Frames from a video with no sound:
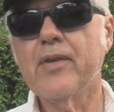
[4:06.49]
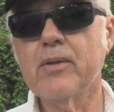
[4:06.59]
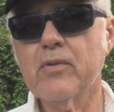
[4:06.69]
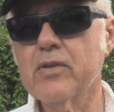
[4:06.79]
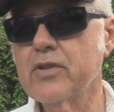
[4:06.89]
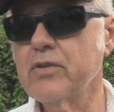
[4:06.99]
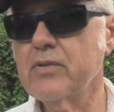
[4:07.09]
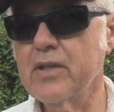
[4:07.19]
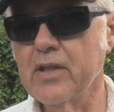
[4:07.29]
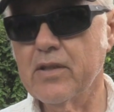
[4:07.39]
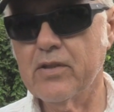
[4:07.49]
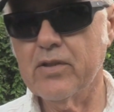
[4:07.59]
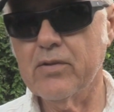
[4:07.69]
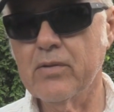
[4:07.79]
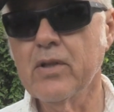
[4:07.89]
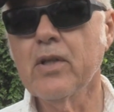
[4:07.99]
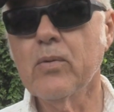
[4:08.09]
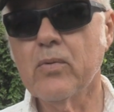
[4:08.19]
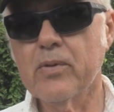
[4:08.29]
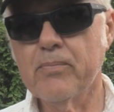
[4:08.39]
Then we're going to shoot the other 2
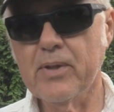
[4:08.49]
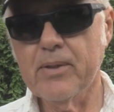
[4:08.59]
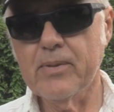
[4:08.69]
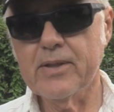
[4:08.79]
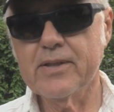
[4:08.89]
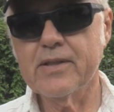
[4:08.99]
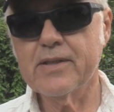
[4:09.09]
with BBs